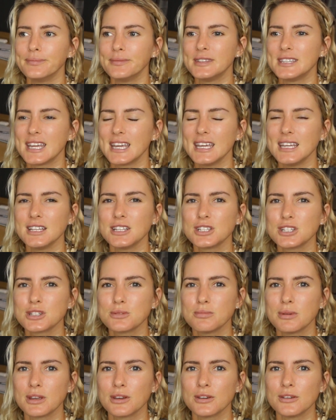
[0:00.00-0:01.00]
teach,
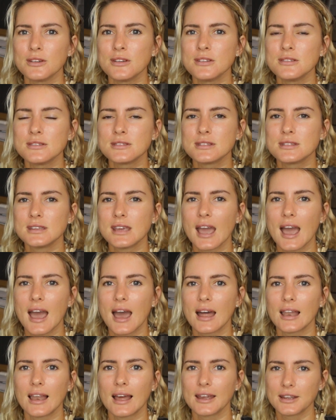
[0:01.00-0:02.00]
because
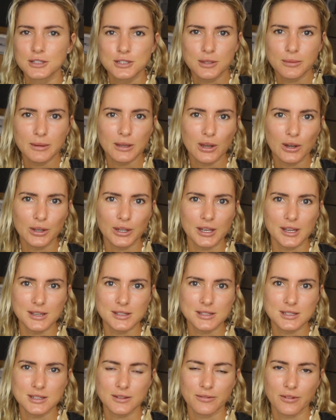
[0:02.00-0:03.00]
yeah, like, to be
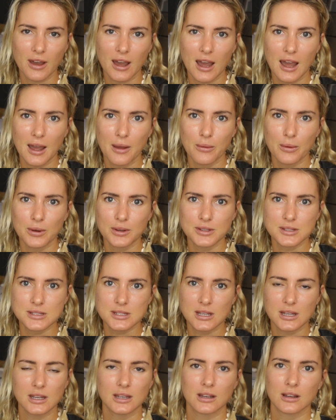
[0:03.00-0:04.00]
honest, if I was
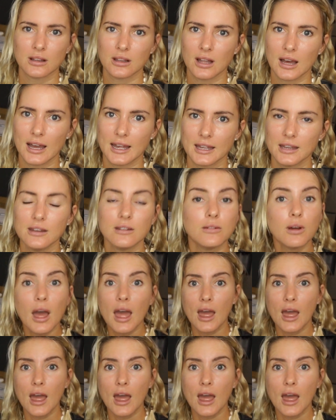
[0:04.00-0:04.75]
a client,